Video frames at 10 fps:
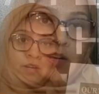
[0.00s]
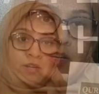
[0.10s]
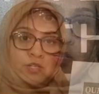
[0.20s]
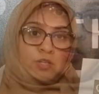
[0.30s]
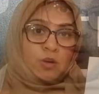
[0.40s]

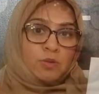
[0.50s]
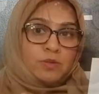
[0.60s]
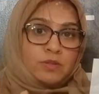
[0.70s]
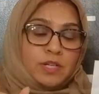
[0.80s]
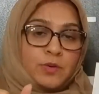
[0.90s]
So
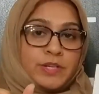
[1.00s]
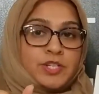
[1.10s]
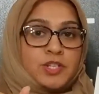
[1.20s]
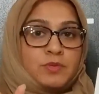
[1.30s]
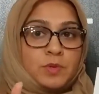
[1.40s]
the
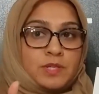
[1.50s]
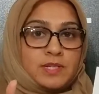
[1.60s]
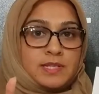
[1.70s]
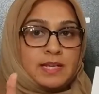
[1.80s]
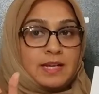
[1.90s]
question
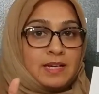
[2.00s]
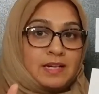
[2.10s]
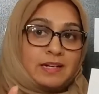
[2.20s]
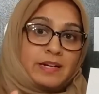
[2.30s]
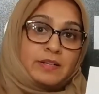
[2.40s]
was
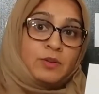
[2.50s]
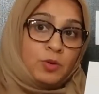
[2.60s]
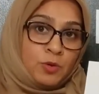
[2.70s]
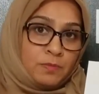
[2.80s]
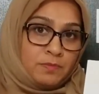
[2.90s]

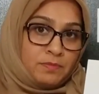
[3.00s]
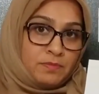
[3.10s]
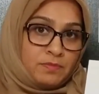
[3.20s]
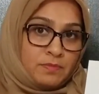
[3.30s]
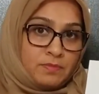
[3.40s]
anhum.
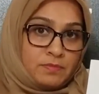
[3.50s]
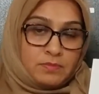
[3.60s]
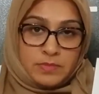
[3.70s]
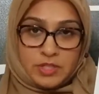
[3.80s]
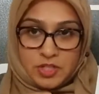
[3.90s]

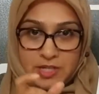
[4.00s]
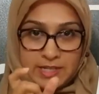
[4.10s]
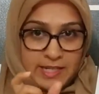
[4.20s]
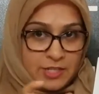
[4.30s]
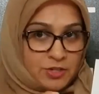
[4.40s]
The child
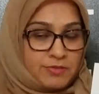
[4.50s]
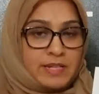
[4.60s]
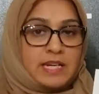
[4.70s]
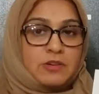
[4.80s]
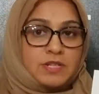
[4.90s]
had to
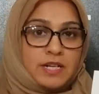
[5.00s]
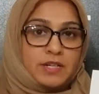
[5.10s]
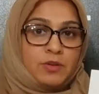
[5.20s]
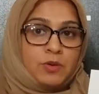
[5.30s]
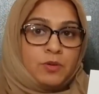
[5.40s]
read out
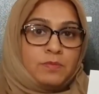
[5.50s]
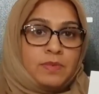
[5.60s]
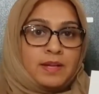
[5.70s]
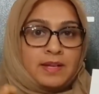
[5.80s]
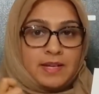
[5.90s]
anhum,
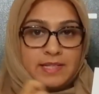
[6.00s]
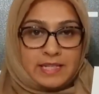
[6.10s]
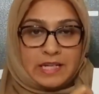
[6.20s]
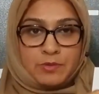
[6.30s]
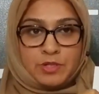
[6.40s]
and then
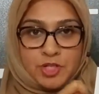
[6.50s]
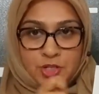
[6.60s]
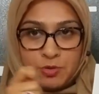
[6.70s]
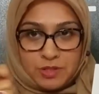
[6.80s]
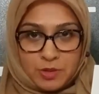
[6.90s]
I would
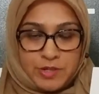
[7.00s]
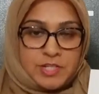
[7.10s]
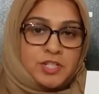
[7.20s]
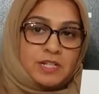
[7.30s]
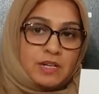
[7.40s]
show the
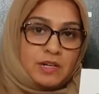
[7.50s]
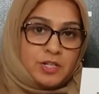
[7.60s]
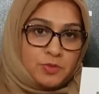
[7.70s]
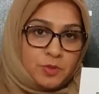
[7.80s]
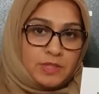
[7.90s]
question card
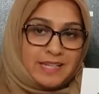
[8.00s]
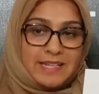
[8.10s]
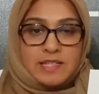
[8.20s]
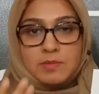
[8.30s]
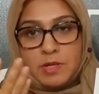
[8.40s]
to all the
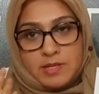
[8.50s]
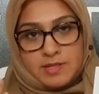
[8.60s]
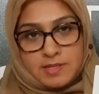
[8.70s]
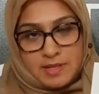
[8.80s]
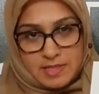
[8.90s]
kids,
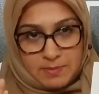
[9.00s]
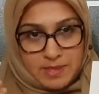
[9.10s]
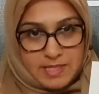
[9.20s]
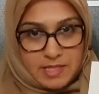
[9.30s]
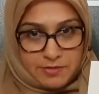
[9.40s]
because some
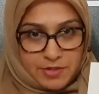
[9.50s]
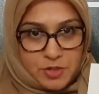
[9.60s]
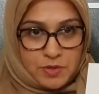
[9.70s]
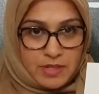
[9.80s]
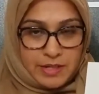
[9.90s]
kids are
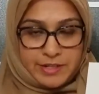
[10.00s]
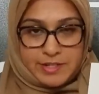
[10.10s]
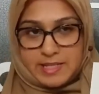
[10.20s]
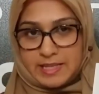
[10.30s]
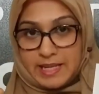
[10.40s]
visual
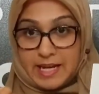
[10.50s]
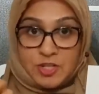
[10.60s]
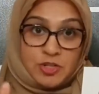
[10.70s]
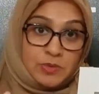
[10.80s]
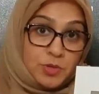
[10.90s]
learners and they
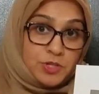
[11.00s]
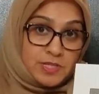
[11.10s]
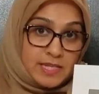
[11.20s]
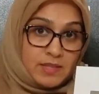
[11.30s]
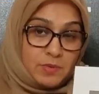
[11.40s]
actually want to
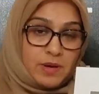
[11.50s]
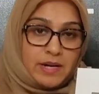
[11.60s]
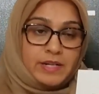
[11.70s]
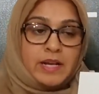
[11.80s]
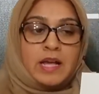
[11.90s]
see the word.